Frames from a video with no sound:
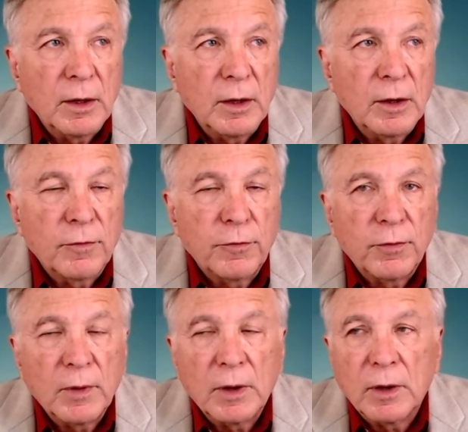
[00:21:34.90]

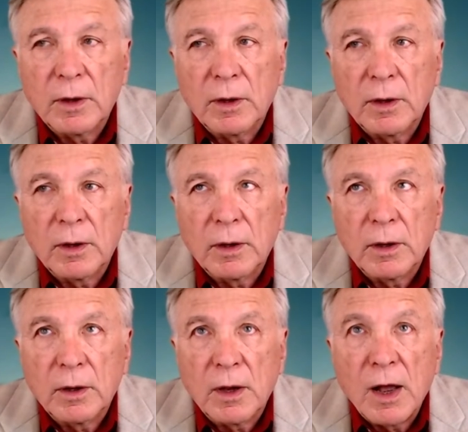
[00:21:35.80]
if
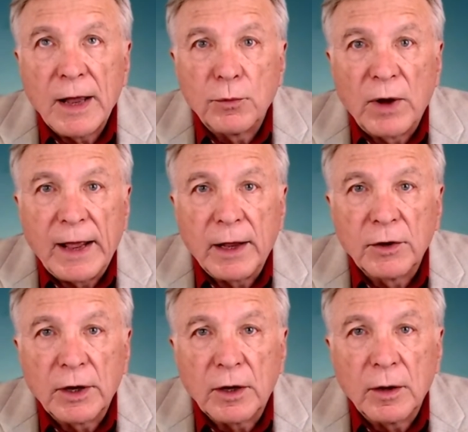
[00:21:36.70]
Ayn
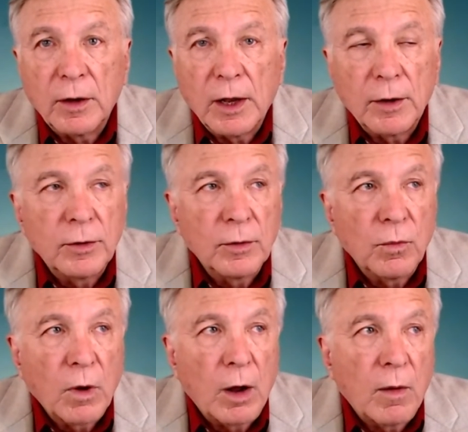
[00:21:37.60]
Rand had,
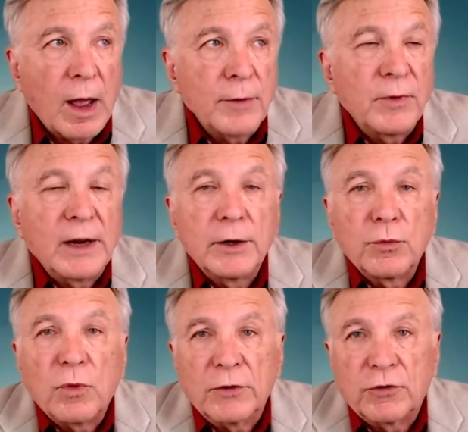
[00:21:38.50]
well, Ayn Rand in
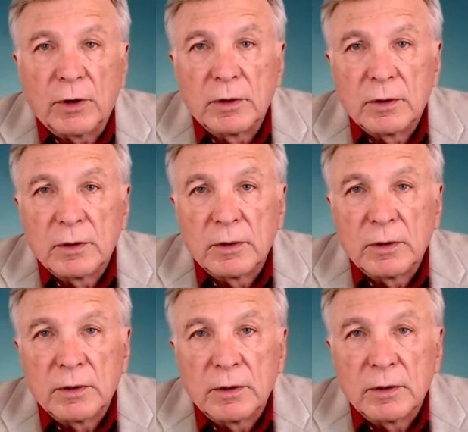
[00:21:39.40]
Russia.
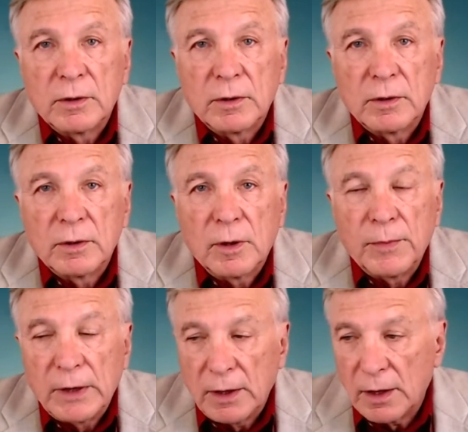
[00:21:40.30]
I
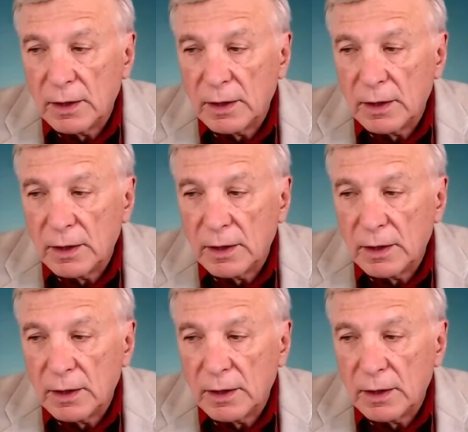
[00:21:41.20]
mean, uh,